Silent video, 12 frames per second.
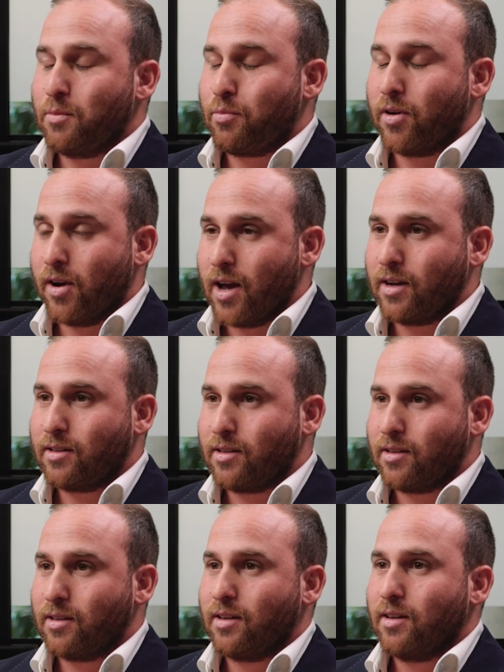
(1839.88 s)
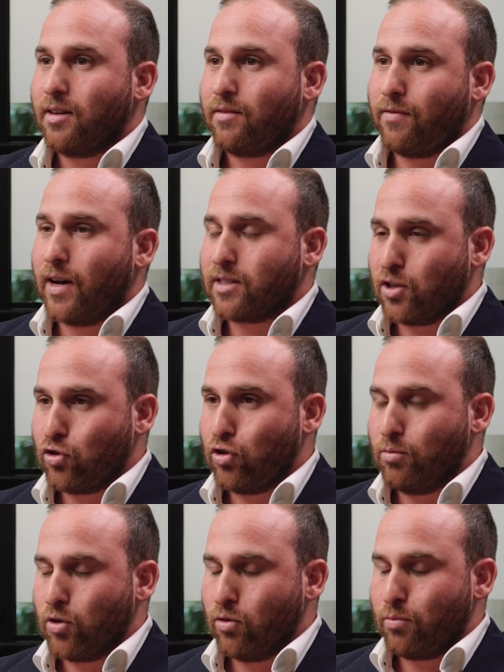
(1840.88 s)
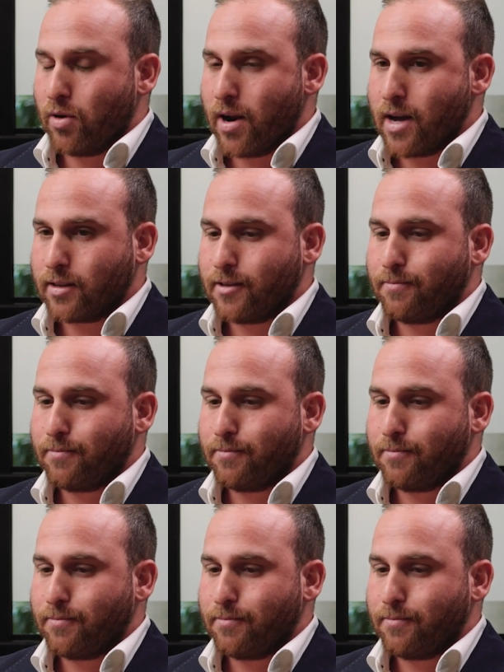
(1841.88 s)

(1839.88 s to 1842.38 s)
product, fast consumer good product.